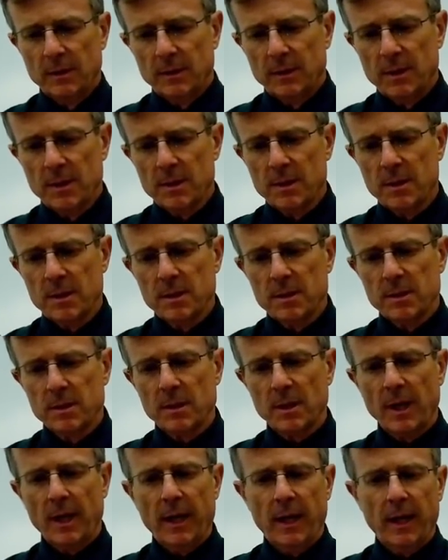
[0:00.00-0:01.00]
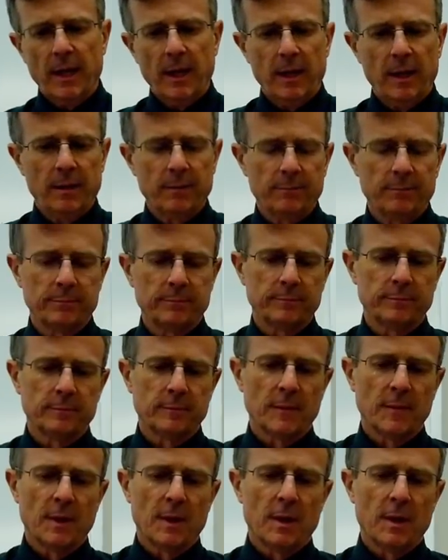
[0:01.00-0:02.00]
This is a
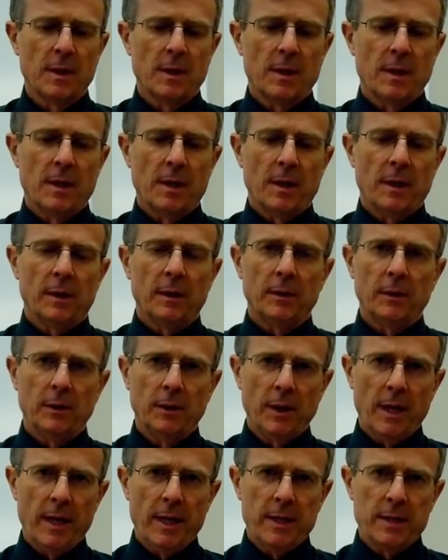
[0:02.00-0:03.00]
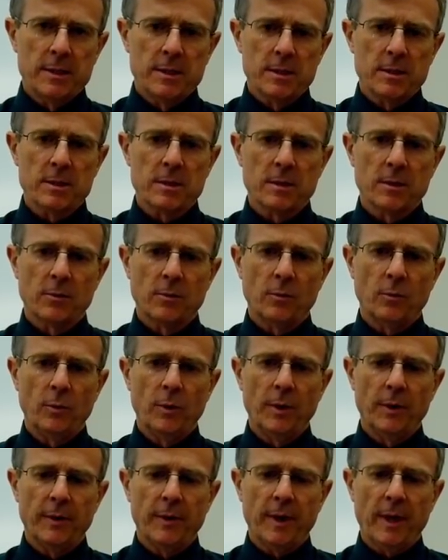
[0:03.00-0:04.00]
lens
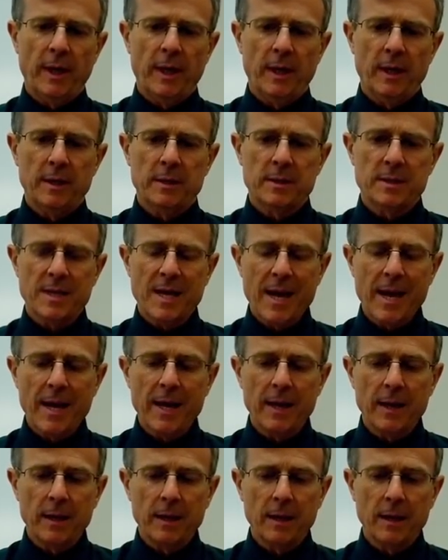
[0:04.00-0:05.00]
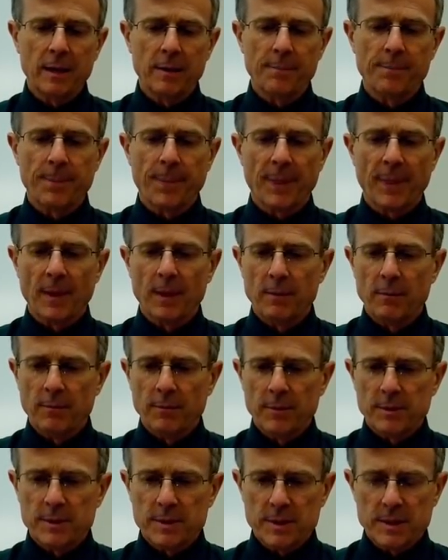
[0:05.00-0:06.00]
with a 10
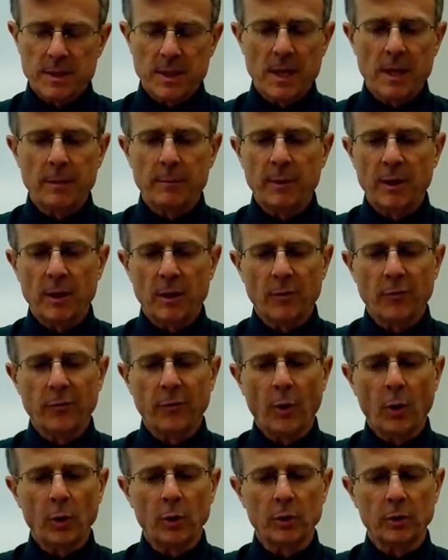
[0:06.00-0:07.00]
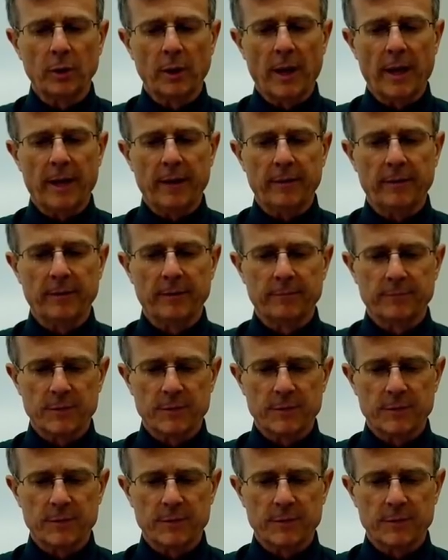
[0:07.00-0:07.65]
centimeter focal length.